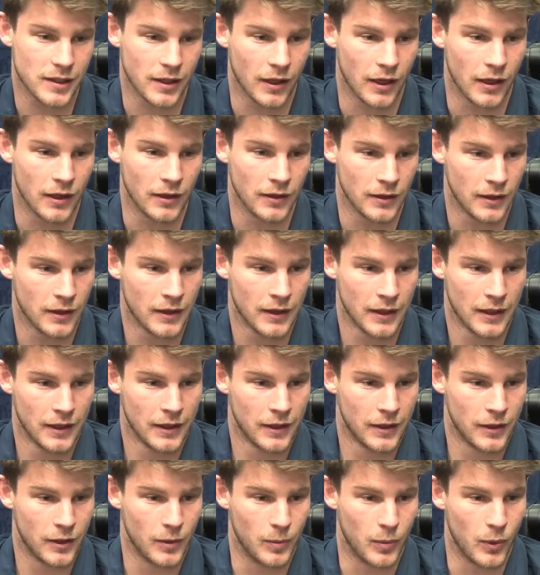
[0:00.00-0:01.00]
So
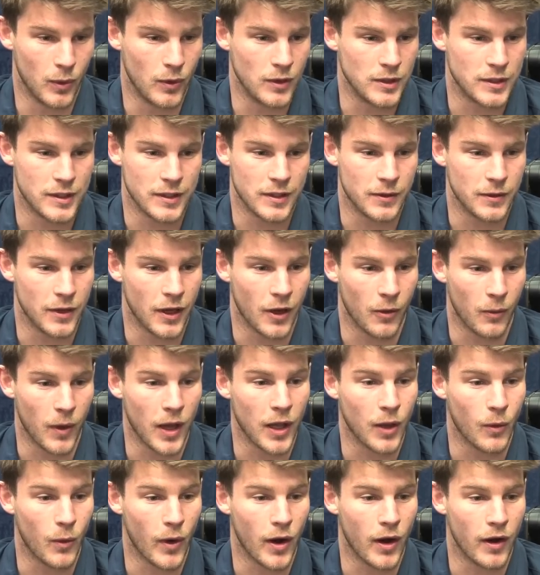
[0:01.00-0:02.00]
the boys are
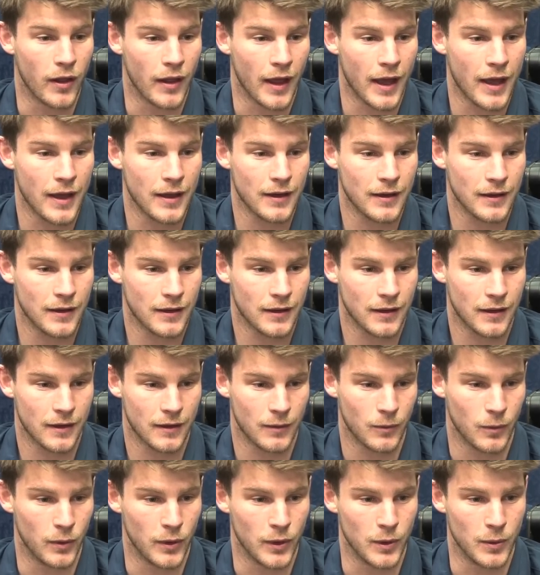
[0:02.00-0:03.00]
well aware of that.
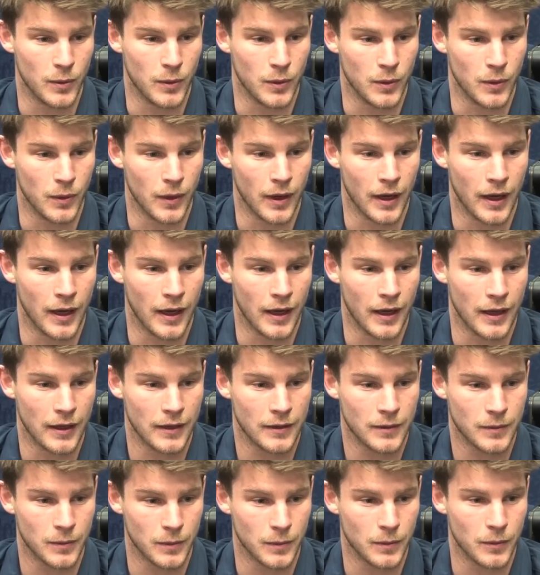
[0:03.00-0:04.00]
We'll
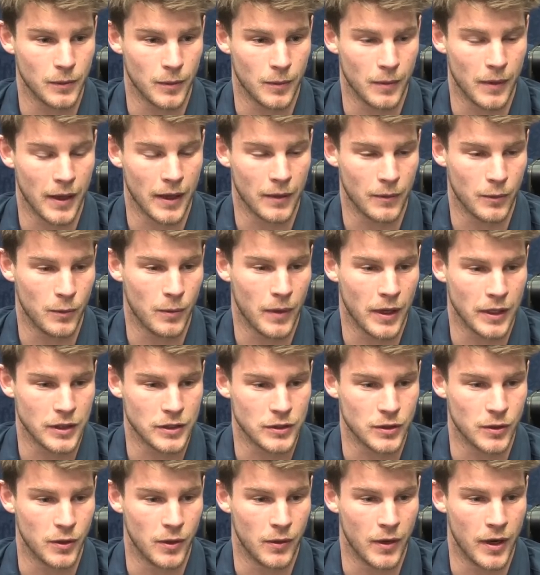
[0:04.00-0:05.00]
make
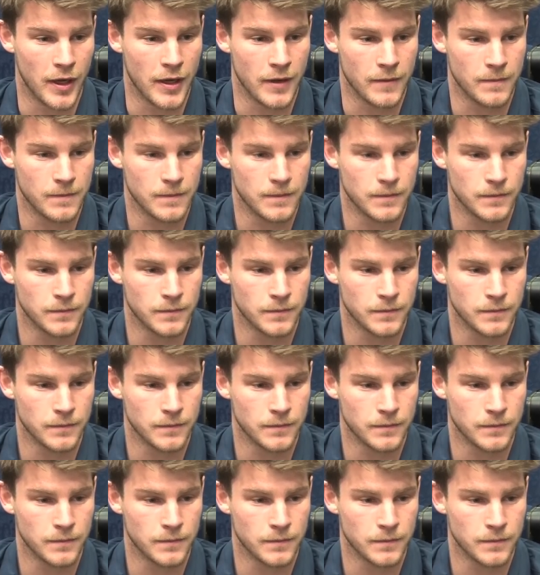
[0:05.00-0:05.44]
sure we're ready.